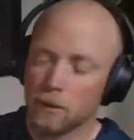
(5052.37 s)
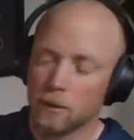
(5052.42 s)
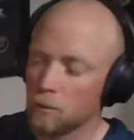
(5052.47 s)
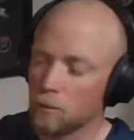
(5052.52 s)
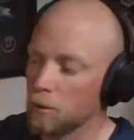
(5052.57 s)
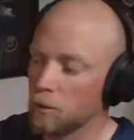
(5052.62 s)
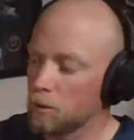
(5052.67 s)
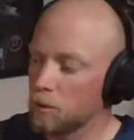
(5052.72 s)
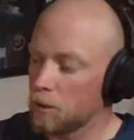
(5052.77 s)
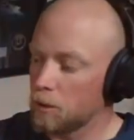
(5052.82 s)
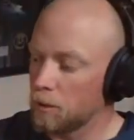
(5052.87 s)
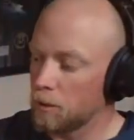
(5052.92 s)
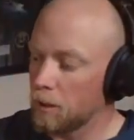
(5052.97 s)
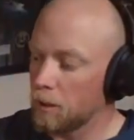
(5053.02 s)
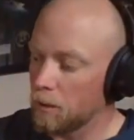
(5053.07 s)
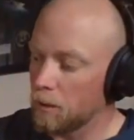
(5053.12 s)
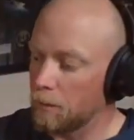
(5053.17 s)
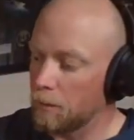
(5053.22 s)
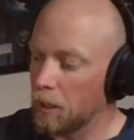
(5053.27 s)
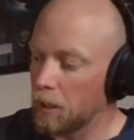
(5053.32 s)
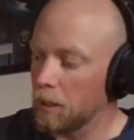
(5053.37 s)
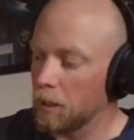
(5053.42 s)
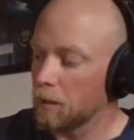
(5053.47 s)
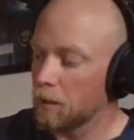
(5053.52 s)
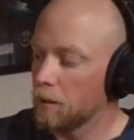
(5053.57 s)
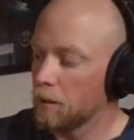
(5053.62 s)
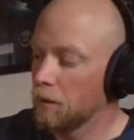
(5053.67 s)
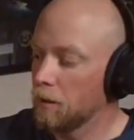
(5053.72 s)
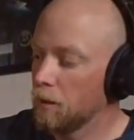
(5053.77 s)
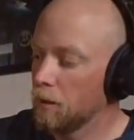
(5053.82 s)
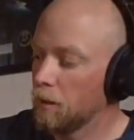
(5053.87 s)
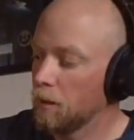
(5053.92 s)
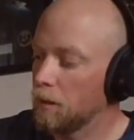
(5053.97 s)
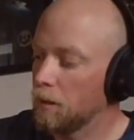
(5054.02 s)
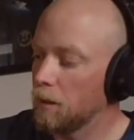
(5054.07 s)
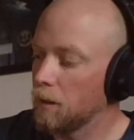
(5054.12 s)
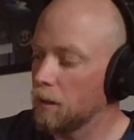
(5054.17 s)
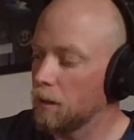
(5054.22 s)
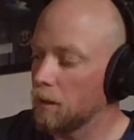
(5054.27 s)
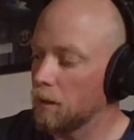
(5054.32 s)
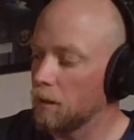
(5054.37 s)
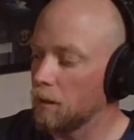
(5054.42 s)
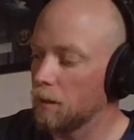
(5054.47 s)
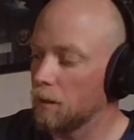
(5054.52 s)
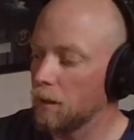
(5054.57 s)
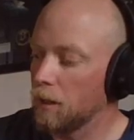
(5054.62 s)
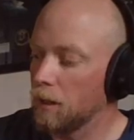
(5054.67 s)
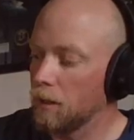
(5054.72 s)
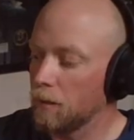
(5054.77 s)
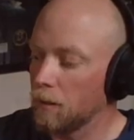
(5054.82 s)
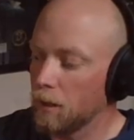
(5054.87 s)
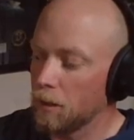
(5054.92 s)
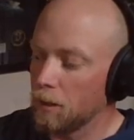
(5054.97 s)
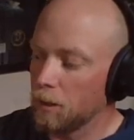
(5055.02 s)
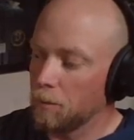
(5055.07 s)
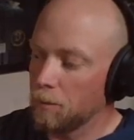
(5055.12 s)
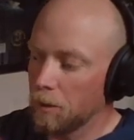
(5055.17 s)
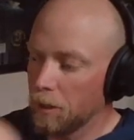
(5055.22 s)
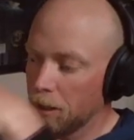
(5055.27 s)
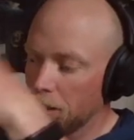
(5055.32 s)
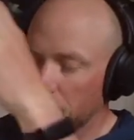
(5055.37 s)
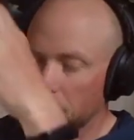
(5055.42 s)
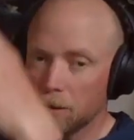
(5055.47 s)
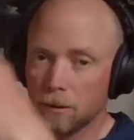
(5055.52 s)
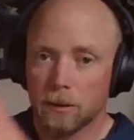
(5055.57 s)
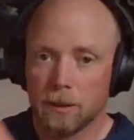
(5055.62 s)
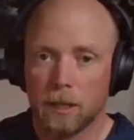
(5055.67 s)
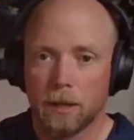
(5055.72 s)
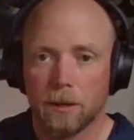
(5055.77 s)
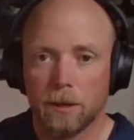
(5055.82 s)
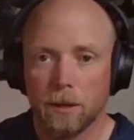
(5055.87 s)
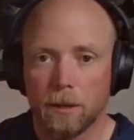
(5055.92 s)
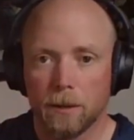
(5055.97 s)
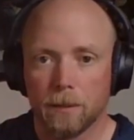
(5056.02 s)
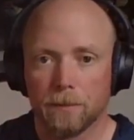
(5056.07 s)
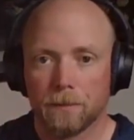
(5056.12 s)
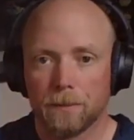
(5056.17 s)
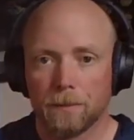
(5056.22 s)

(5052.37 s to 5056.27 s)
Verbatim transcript: The roots go down the back, uh, and then your plant grows out here.